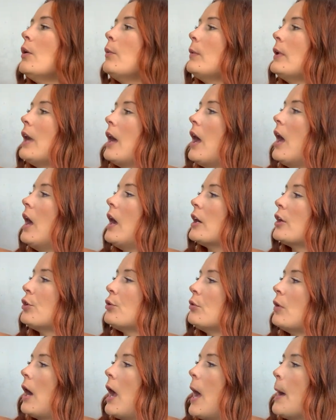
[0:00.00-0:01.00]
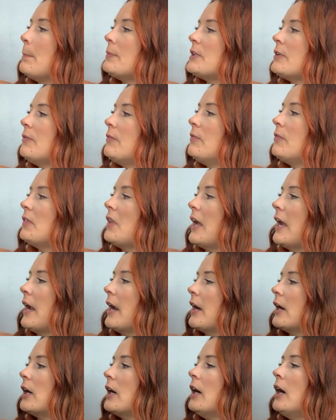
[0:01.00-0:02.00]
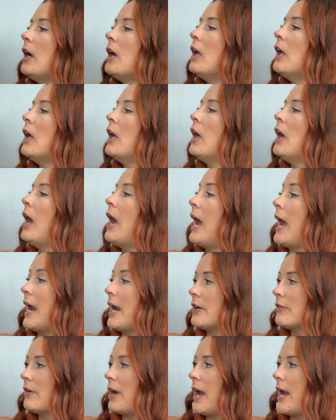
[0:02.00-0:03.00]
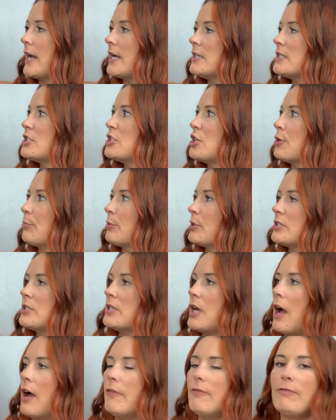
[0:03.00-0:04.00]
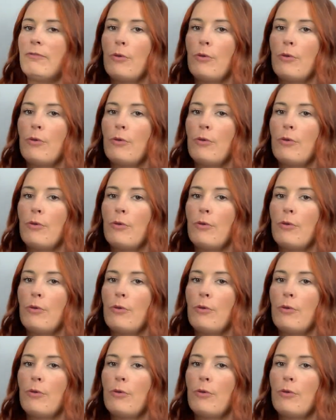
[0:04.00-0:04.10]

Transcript: We got a cropped flare high rise, super soft